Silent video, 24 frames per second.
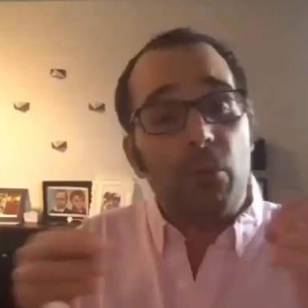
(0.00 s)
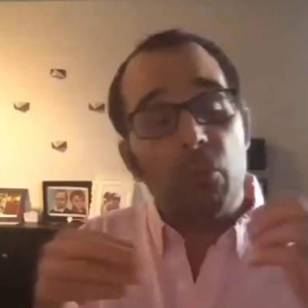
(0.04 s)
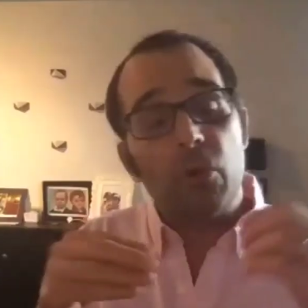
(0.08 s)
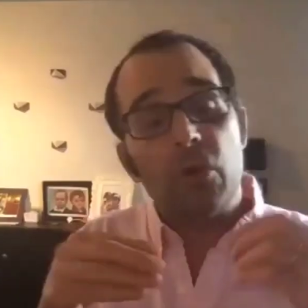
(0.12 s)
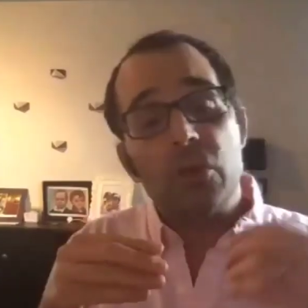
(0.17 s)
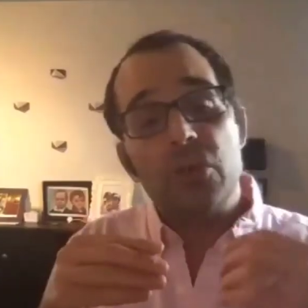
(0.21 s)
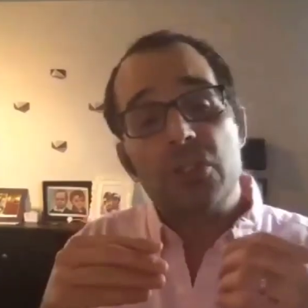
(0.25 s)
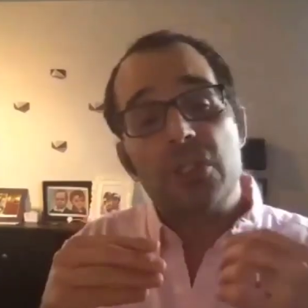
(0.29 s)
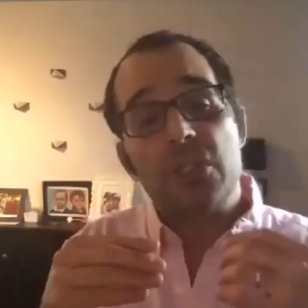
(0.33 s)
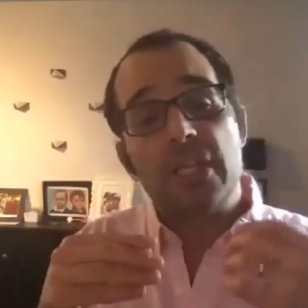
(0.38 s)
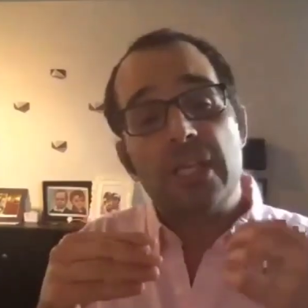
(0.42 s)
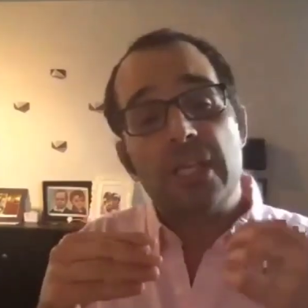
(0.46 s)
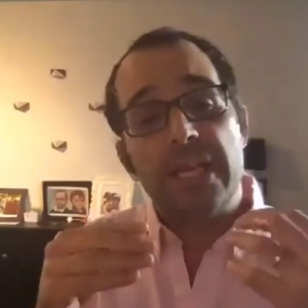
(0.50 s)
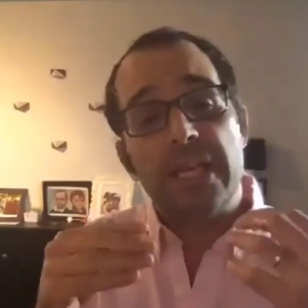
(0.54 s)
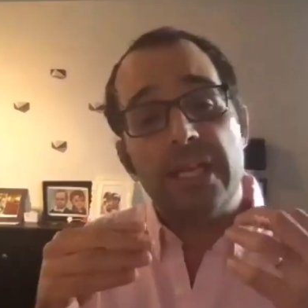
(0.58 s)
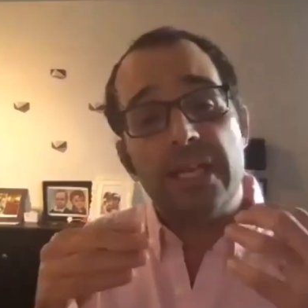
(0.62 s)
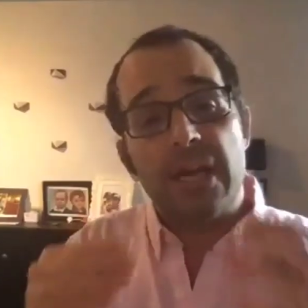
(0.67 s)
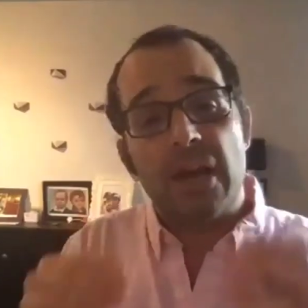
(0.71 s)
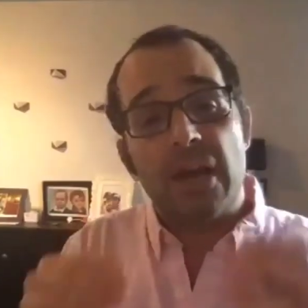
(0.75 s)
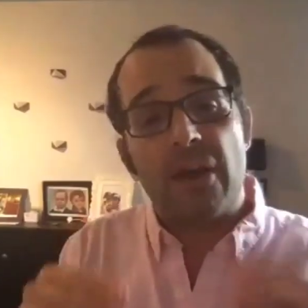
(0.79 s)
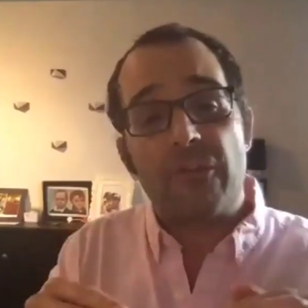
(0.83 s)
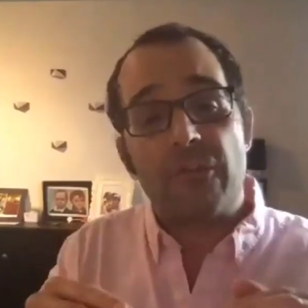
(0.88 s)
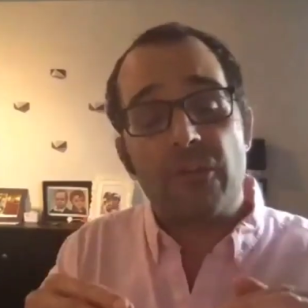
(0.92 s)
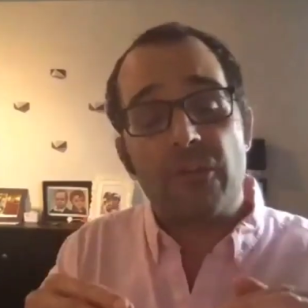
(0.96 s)
wasn't
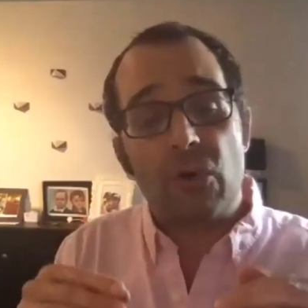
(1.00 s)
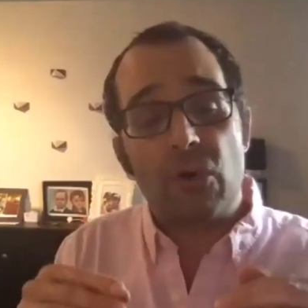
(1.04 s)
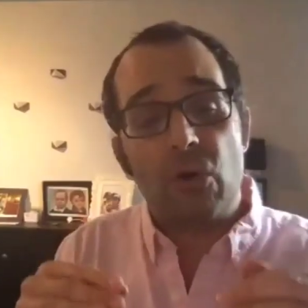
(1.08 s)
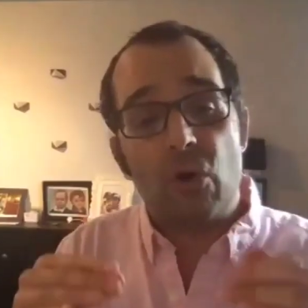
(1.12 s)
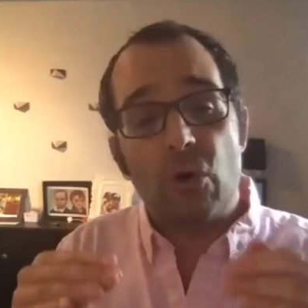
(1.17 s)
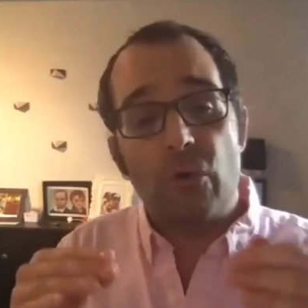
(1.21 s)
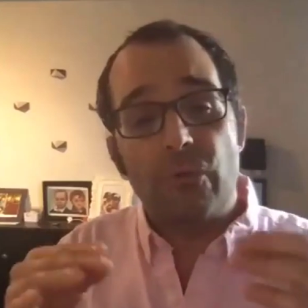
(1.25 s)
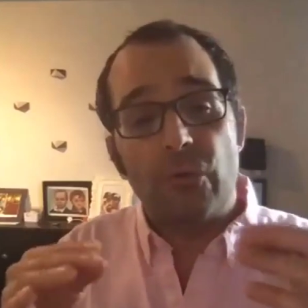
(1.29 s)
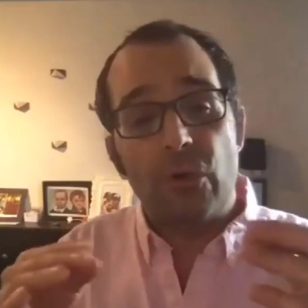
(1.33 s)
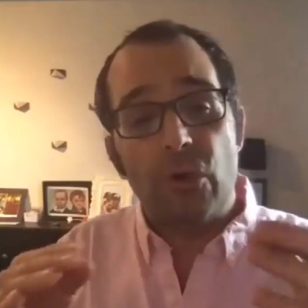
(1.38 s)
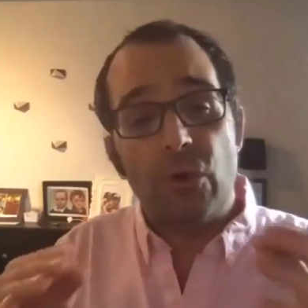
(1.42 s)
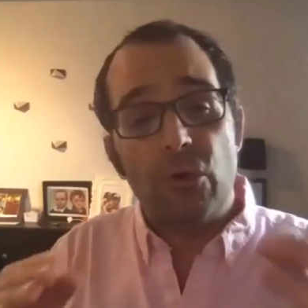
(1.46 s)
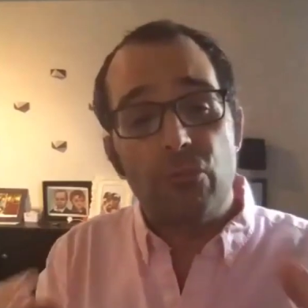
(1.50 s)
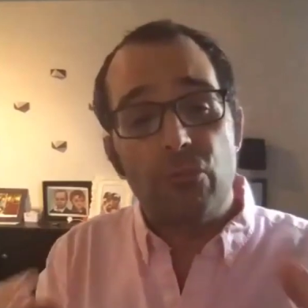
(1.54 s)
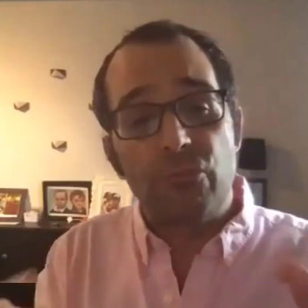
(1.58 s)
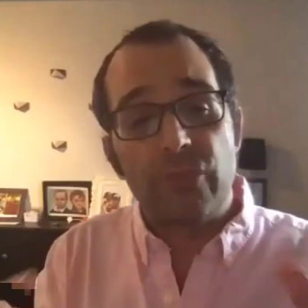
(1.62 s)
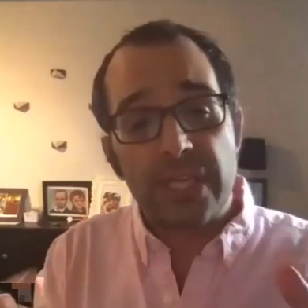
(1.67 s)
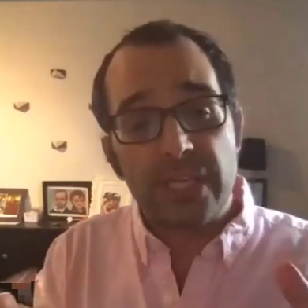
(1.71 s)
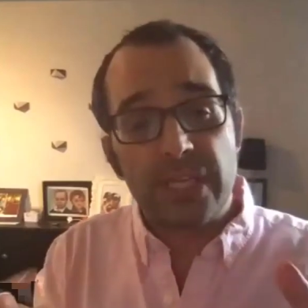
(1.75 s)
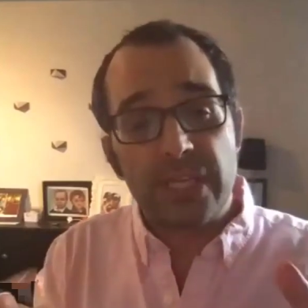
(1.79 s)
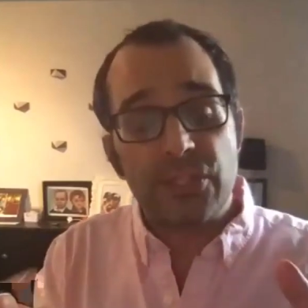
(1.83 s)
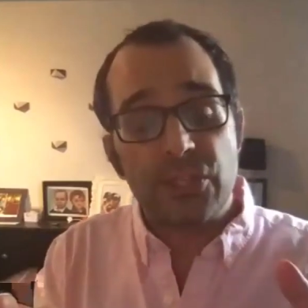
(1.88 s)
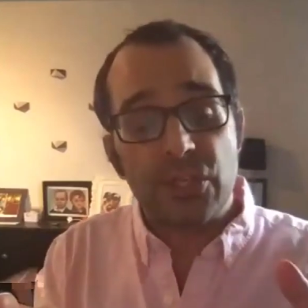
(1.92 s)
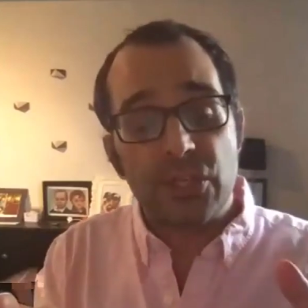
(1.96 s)
enough of a
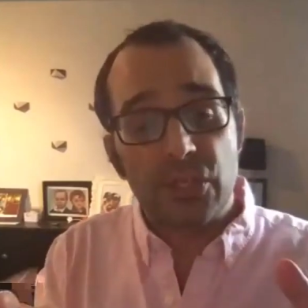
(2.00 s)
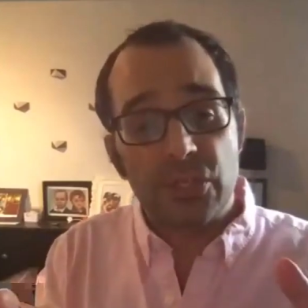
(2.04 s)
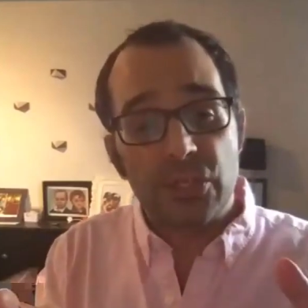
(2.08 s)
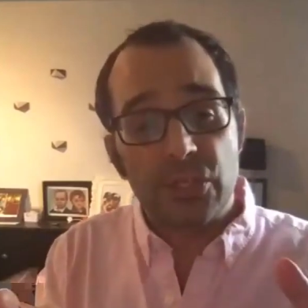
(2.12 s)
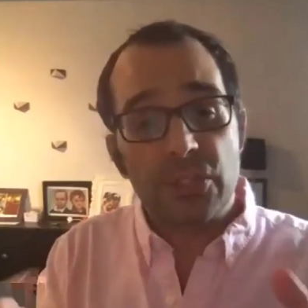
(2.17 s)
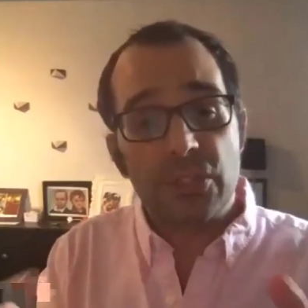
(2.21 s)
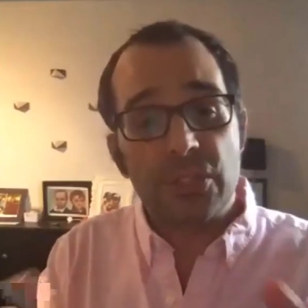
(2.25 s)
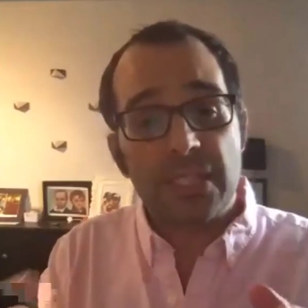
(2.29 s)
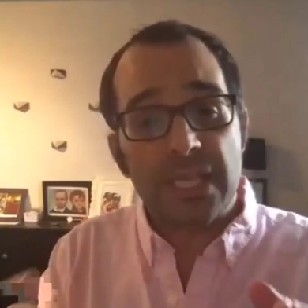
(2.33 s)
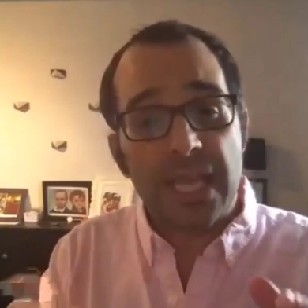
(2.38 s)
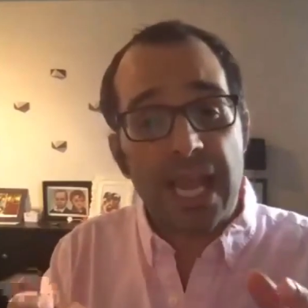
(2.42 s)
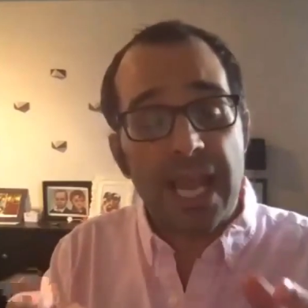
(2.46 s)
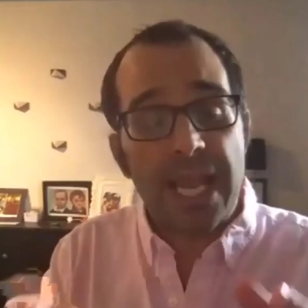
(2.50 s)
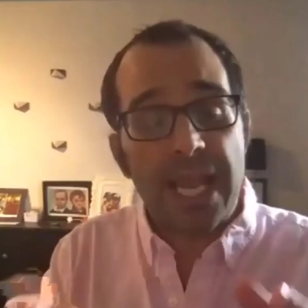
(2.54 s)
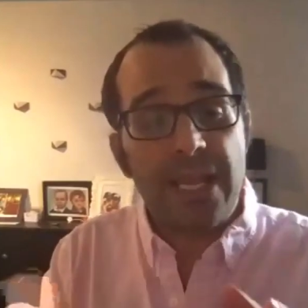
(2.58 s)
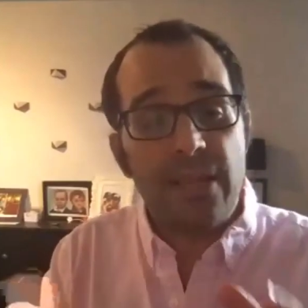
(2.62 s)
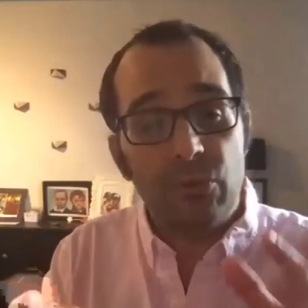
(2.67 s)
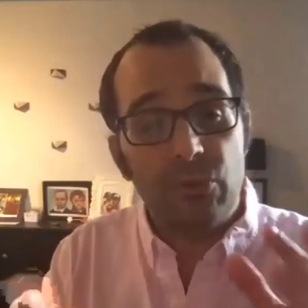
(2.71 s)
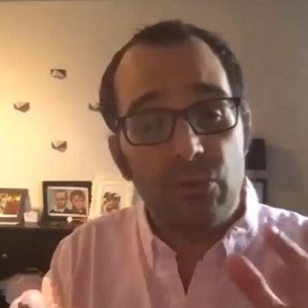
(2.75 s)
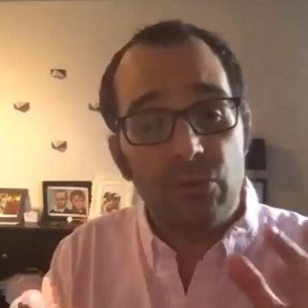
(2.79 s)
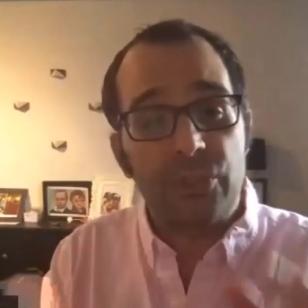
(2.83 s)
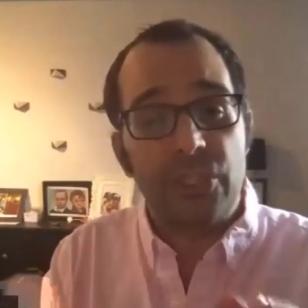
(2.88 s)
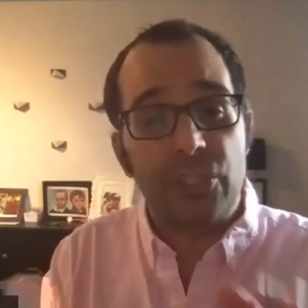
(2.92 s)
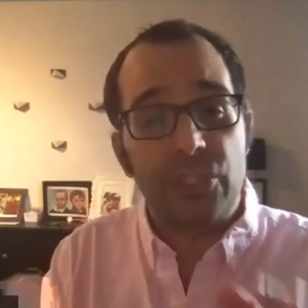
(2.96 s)
reason to hate
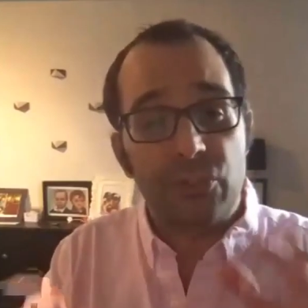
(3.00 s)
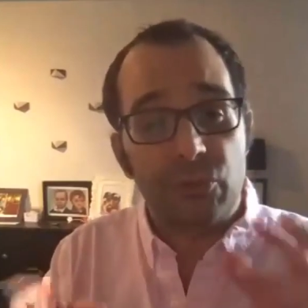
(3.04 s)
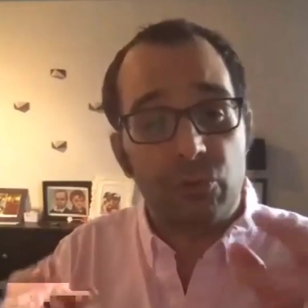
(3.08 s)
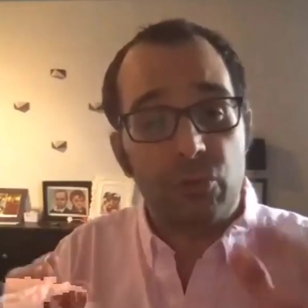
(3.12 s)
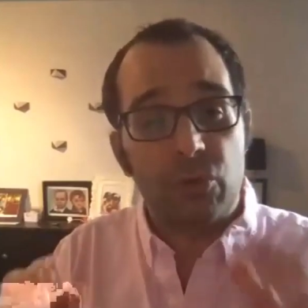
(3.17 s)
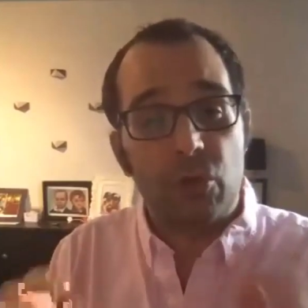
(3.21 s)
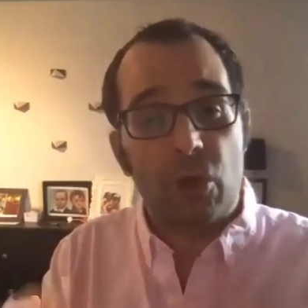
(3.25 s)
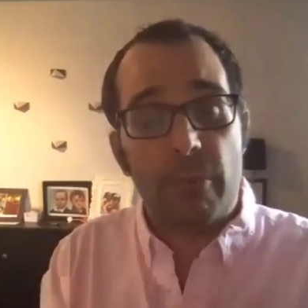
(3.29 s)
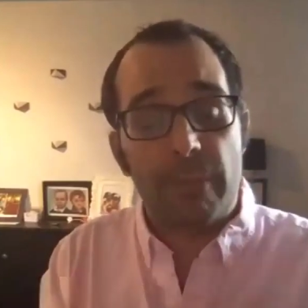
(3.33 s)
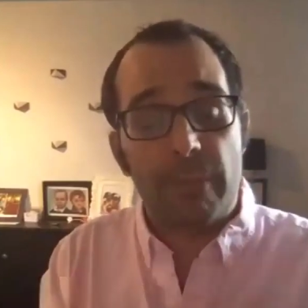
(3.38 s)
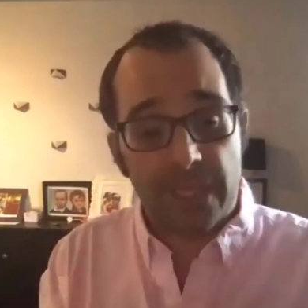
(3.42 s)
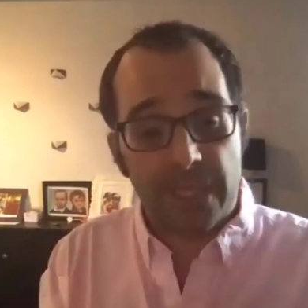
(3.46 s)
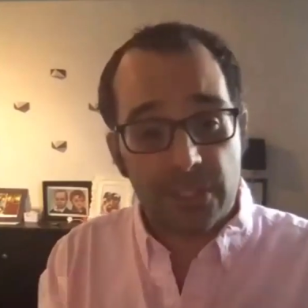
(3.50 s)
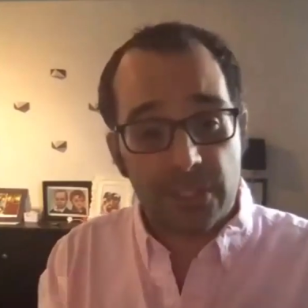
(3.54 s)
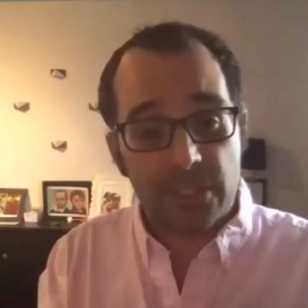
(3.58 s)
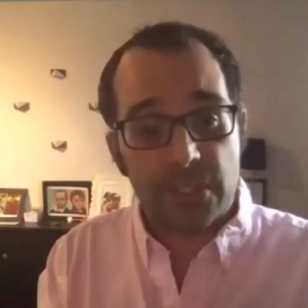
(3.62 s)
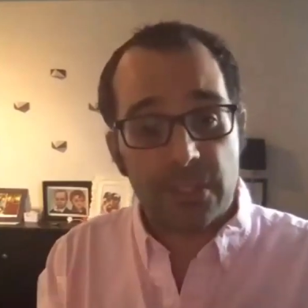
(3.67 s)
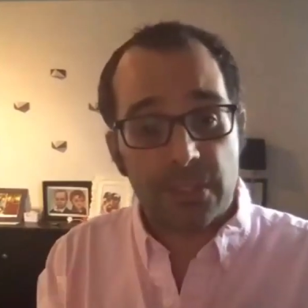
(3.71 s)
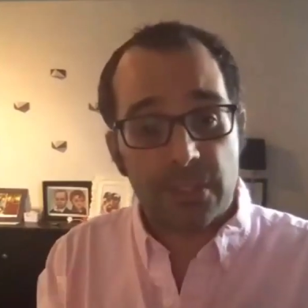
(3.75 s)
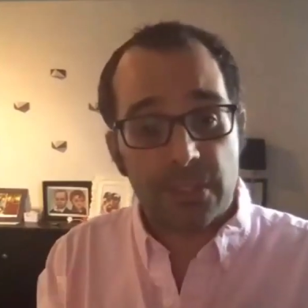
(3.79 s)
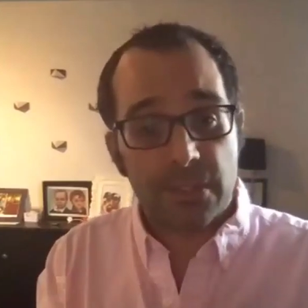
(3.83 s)
on digital comics.